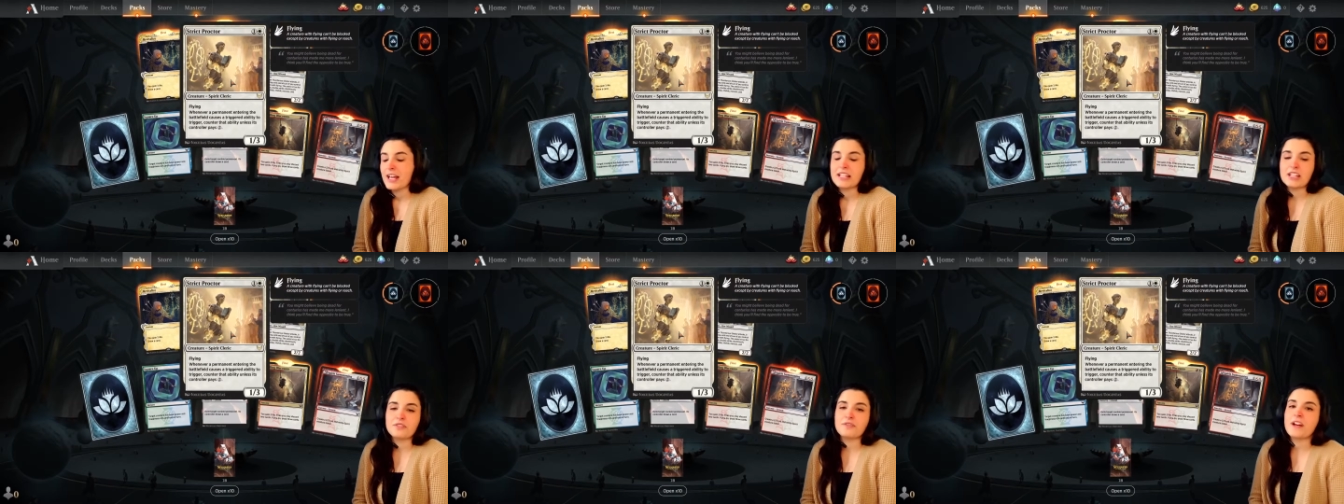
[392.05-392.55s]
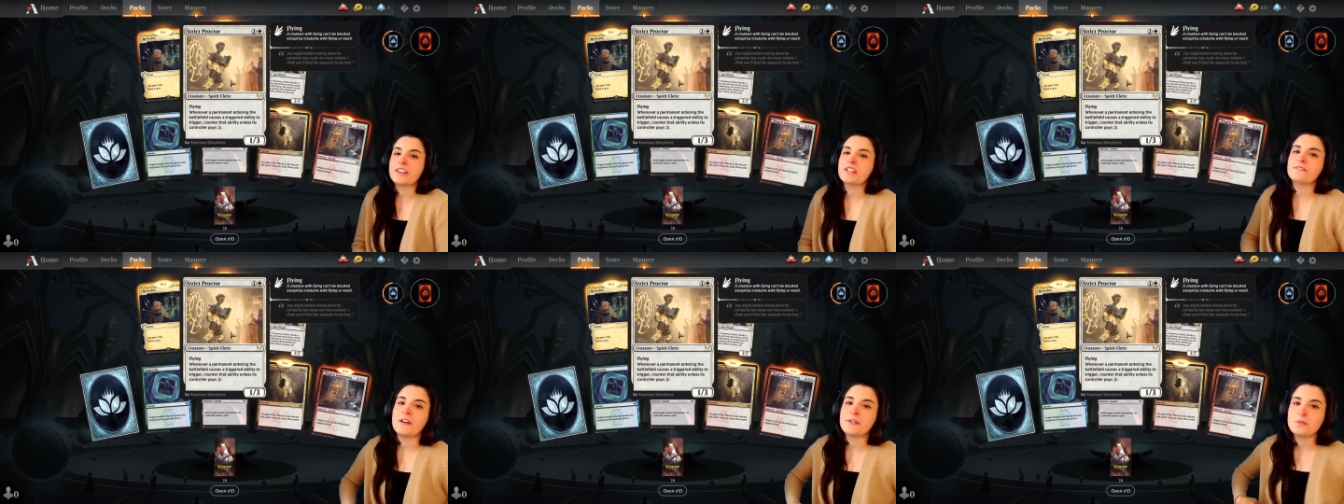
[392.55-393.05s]
They're
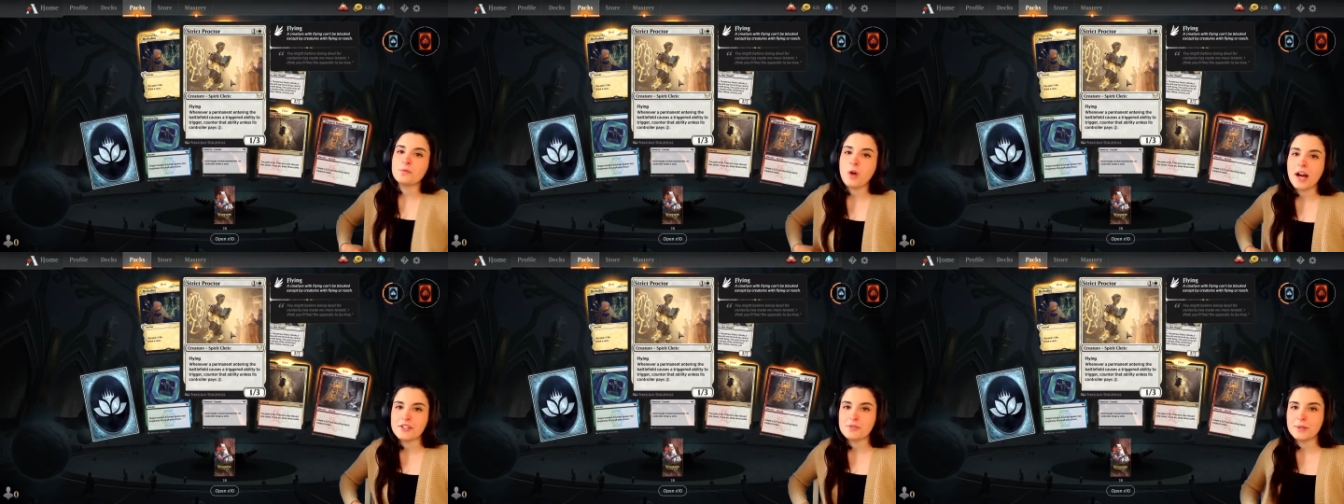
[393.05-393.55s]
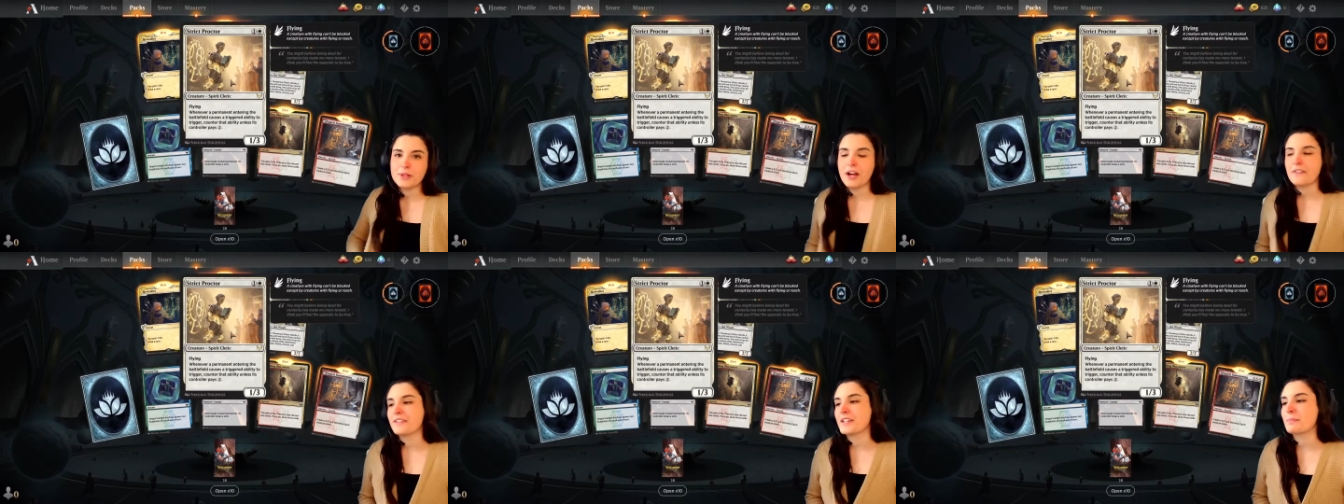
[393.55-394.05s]
fun to watch, but they're
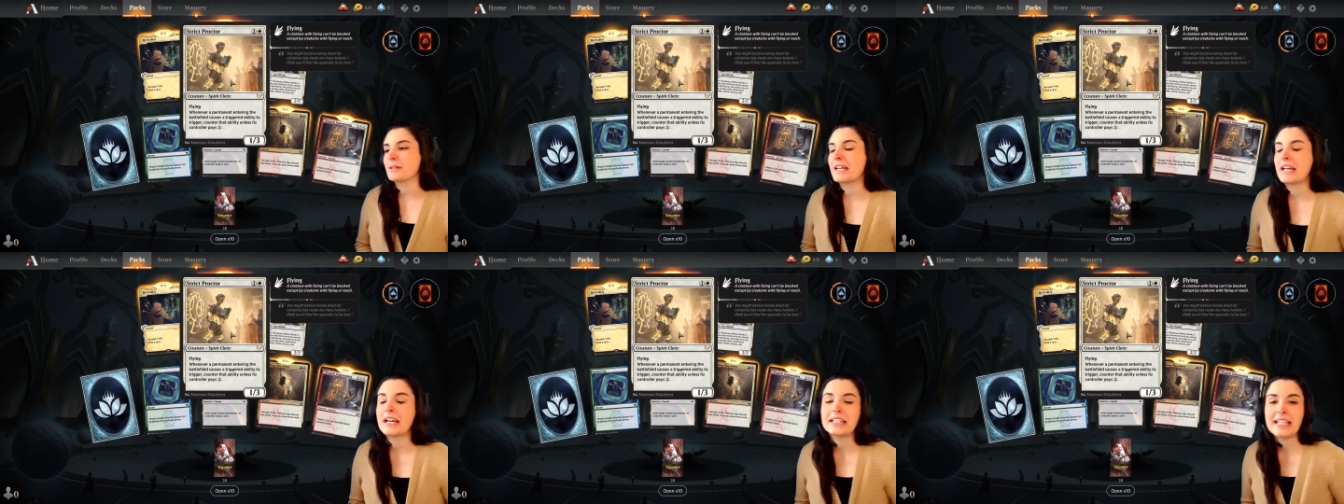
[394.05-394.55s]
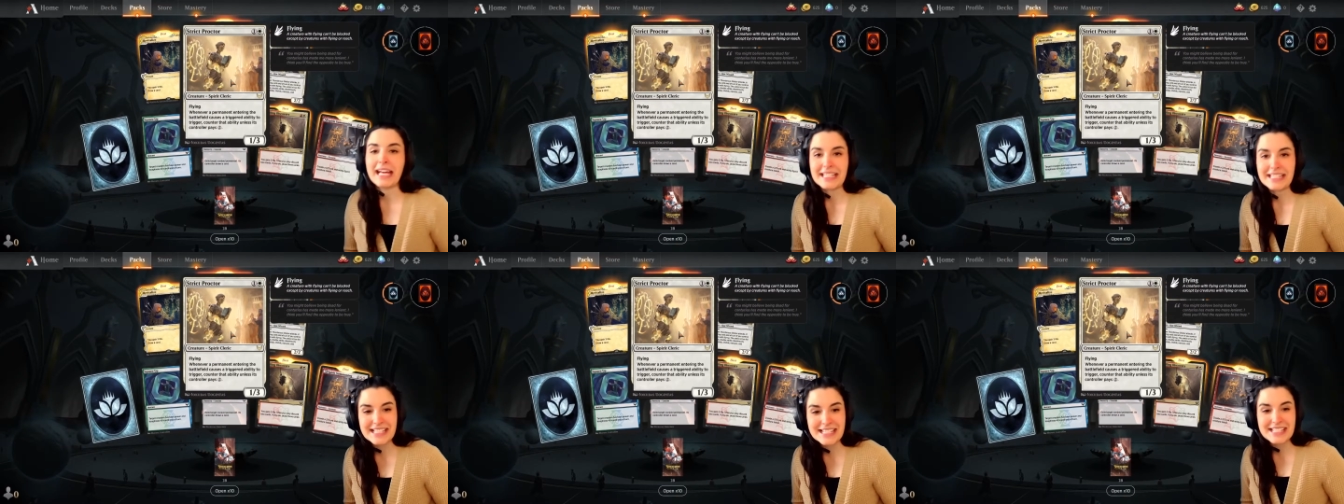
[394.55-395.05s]
not fun to play
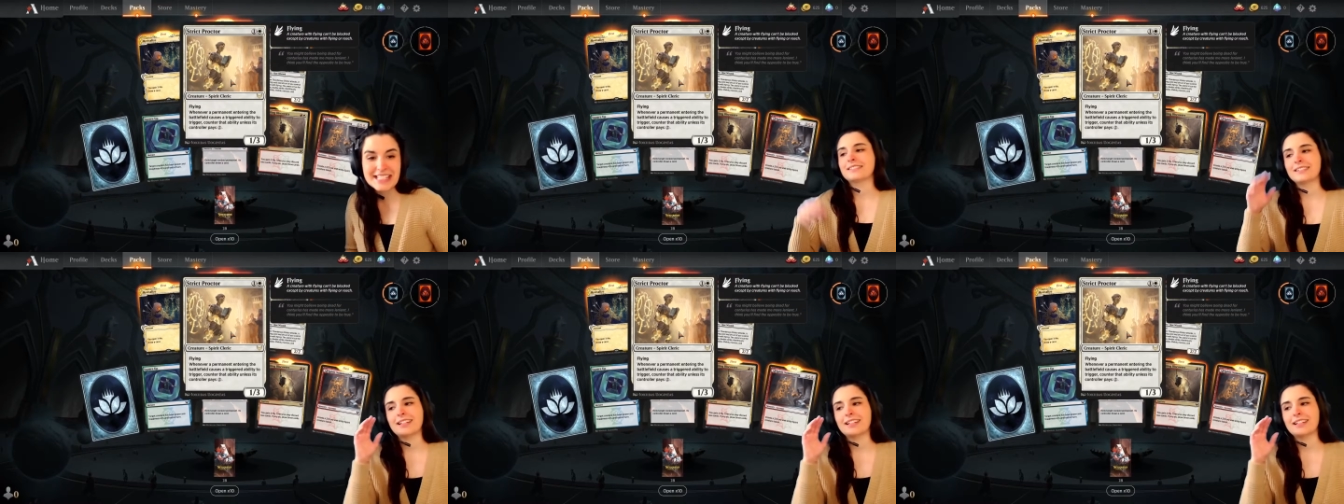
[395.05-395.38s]
against.